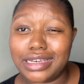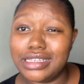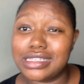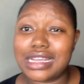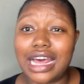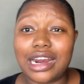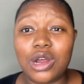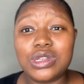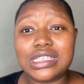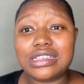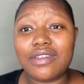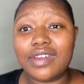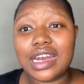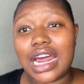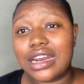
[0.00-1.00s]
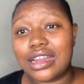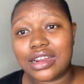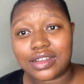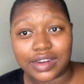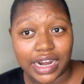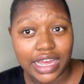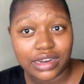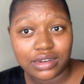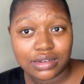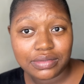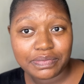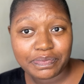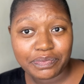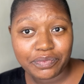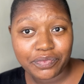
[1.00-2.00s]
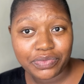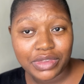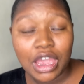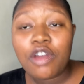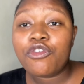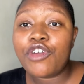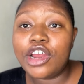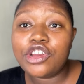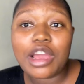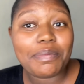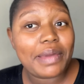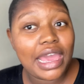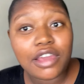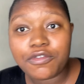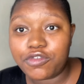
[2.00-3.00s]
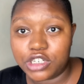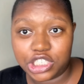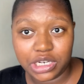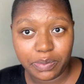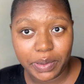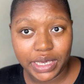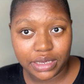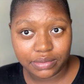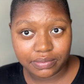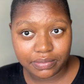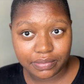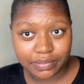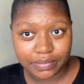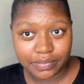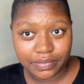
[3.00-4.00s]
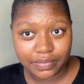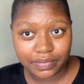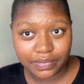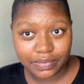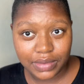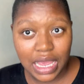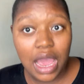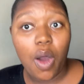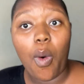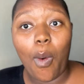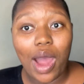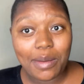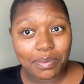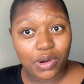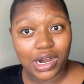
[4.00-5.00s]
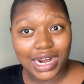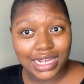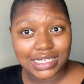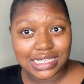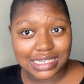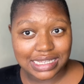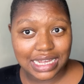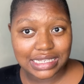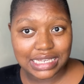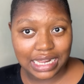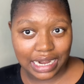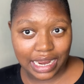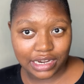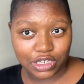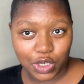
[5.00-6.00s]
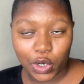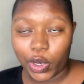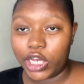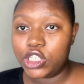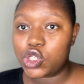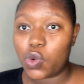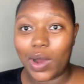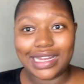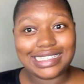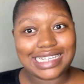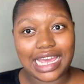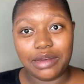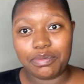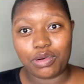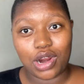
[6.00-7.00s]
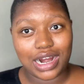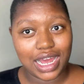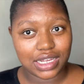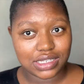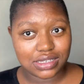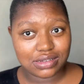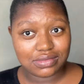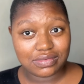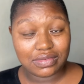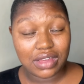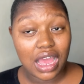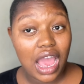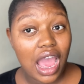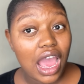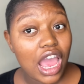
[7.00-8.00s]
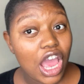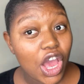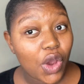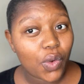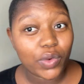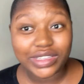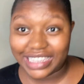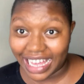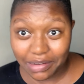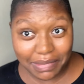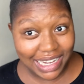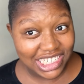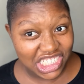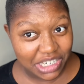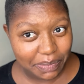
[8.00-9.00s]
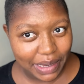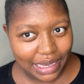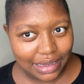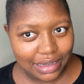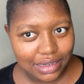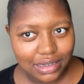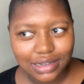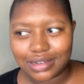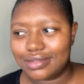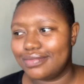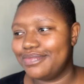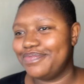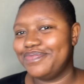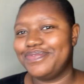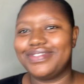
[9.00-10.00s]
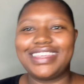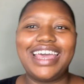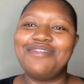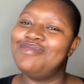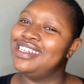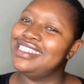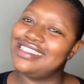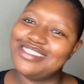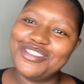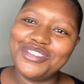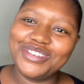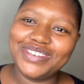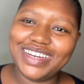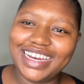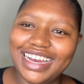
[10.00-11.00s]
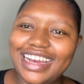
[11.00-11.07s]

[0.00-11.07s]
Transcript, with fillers: is around 700 rand friend you're paying for shipping hmm? one product is 30 rand you're going to want 10 products with that much shipping please no